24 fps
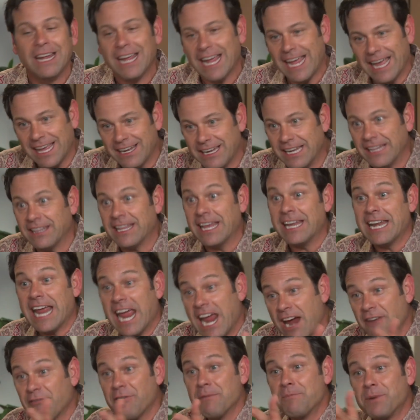And then
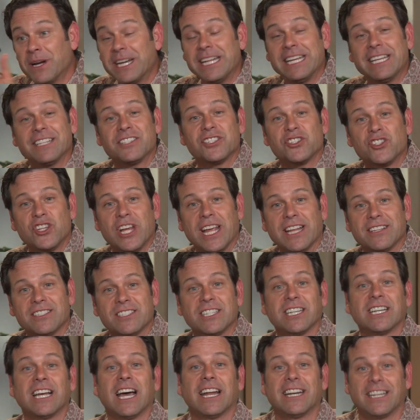everybody gets a chance
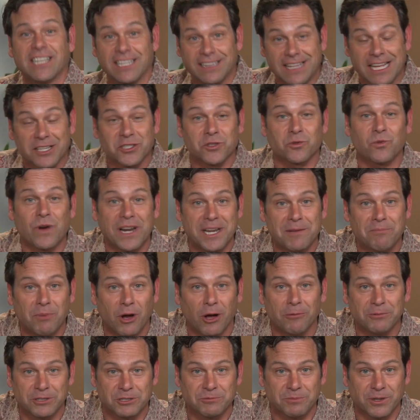to kind of get that sweaty
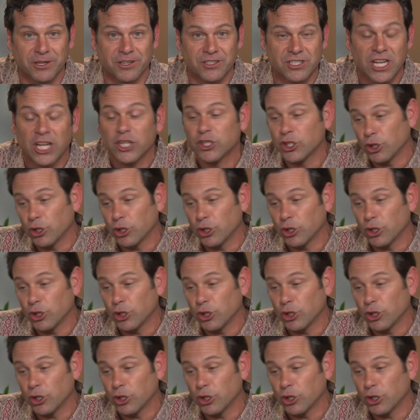palm experience,